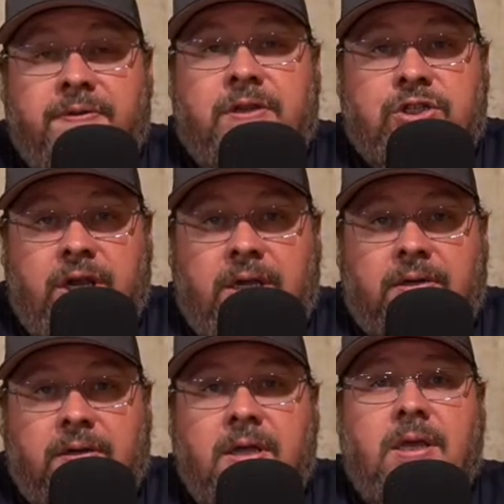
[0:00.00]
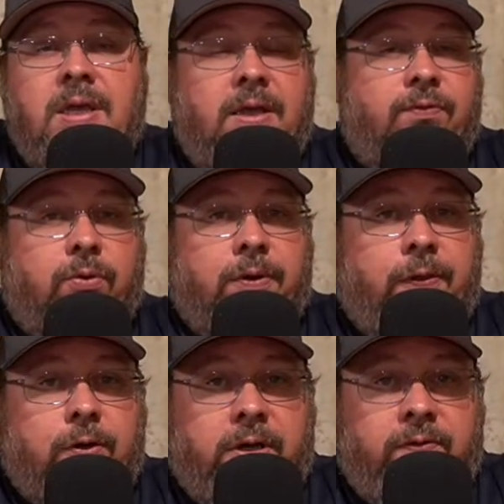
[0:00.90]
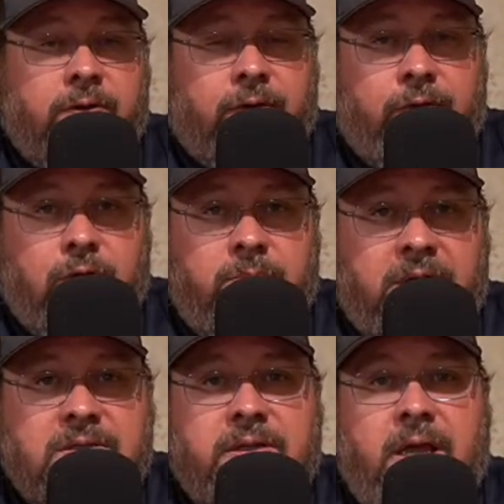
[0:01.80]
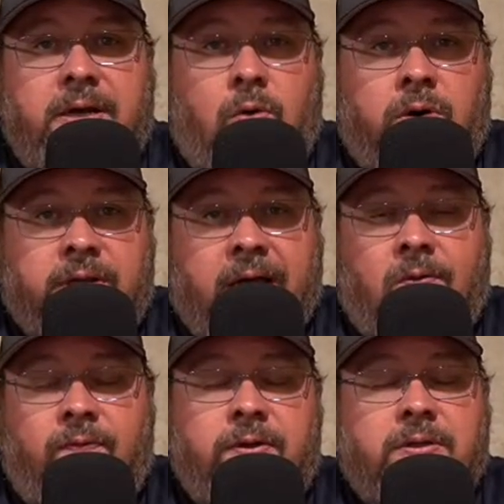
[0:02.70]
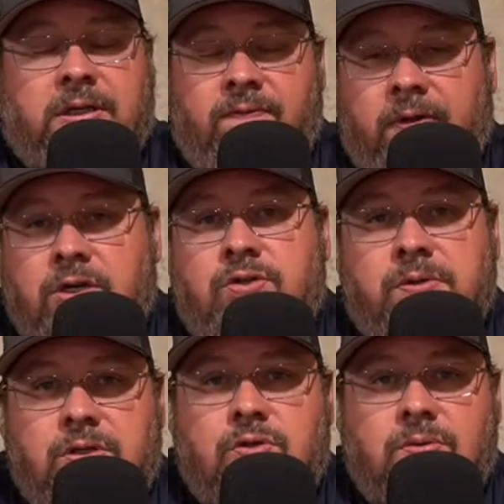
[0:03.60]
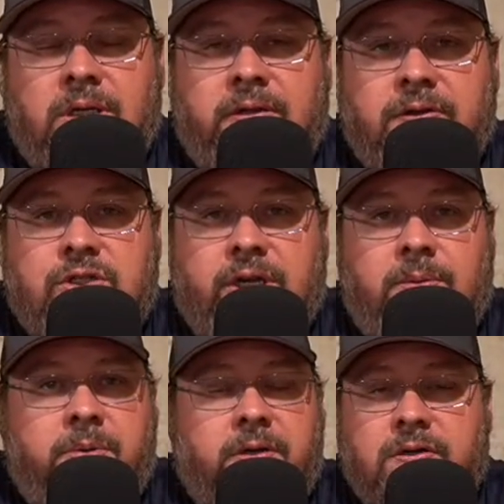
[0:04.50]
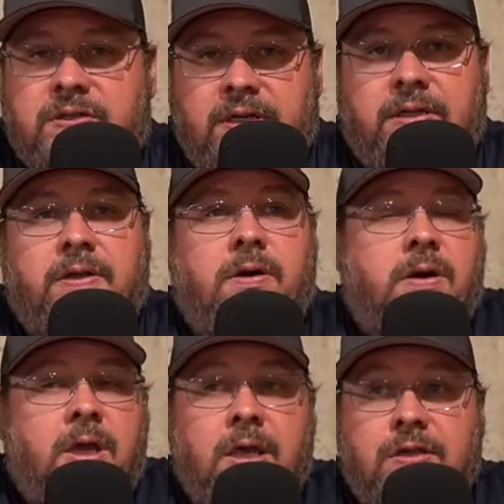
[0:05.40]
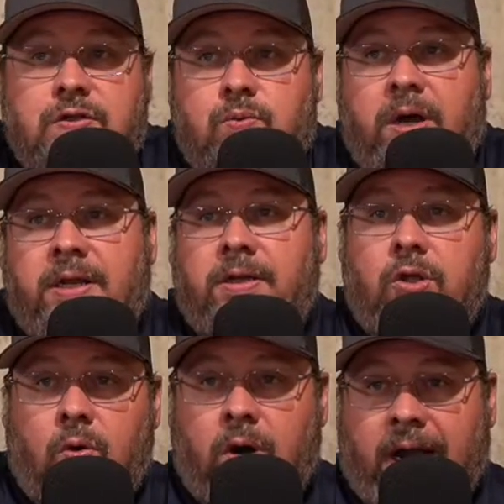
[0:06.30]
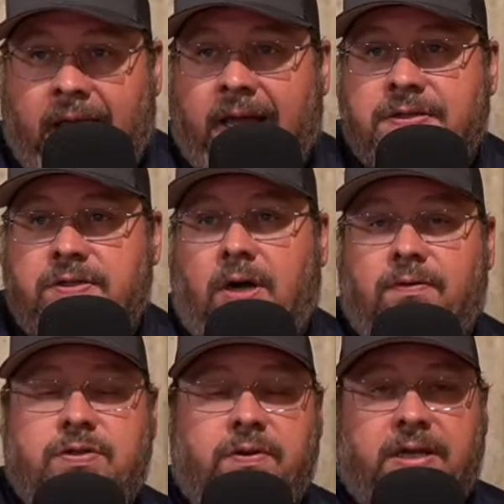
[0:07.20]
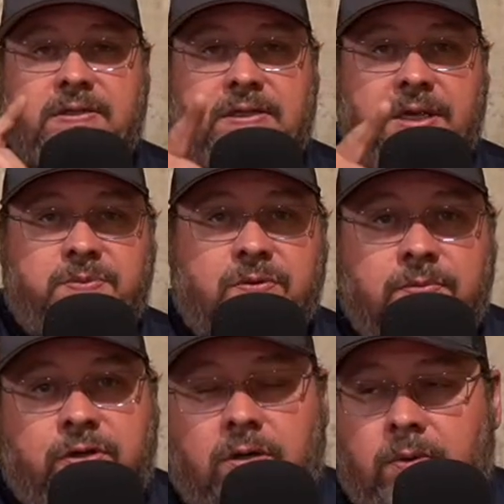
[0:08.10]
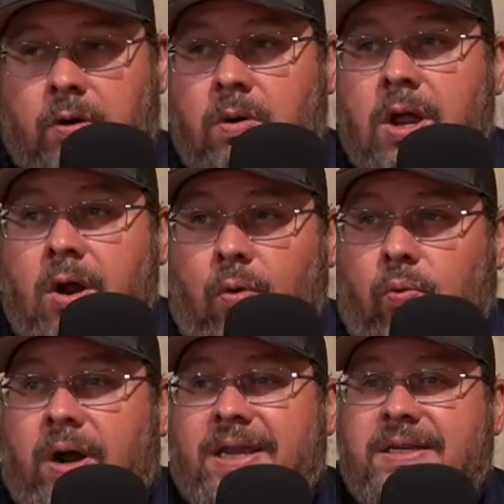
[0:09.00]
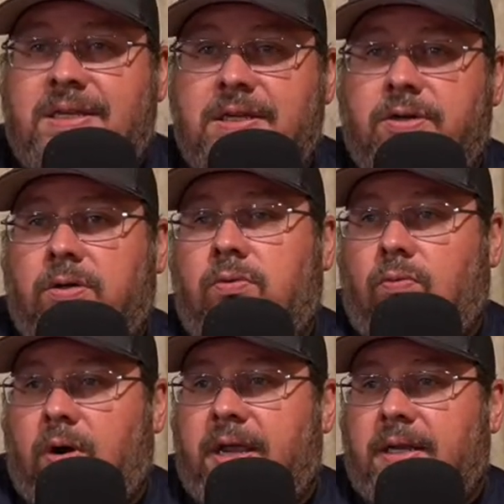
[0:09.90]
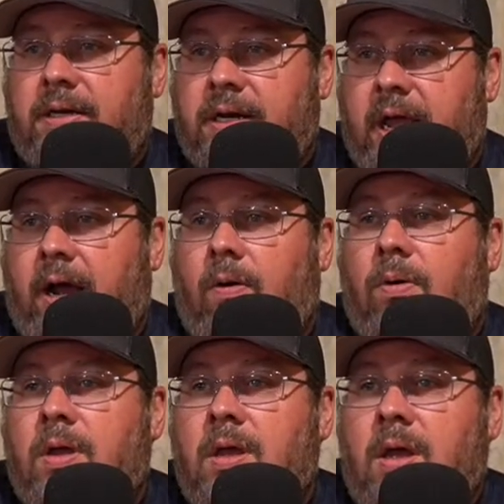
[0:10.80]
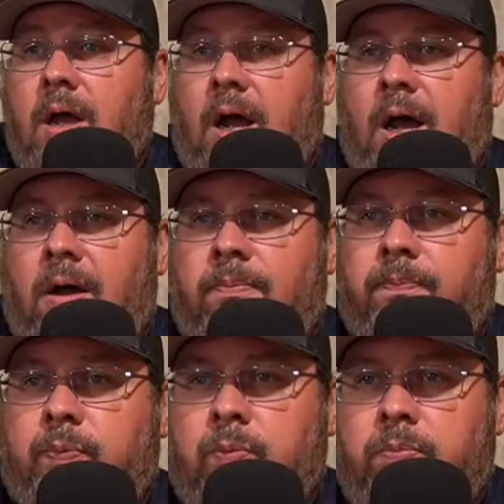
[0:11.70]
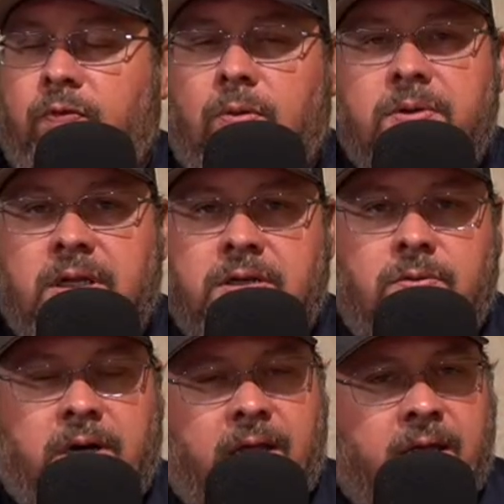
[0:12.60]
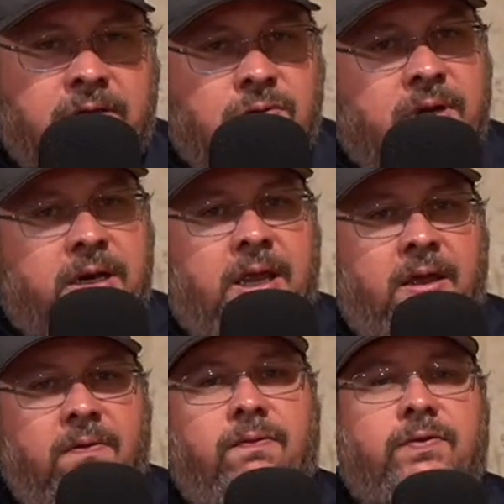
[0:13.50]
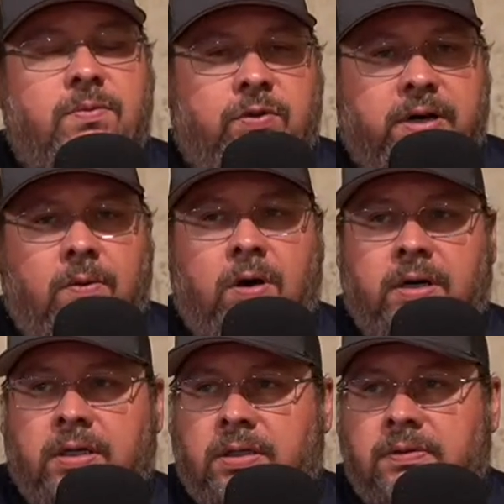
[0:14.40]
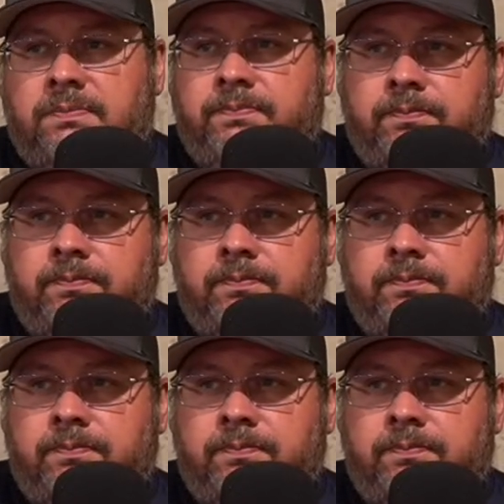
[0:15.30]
in the shade. If you're on the third base line or in the outfield, eventually you do get in the shade, but you're sitting there sweating your ass off. So that's tips from Turbo right here, right now. Before we get into it, I do kind of have something I want to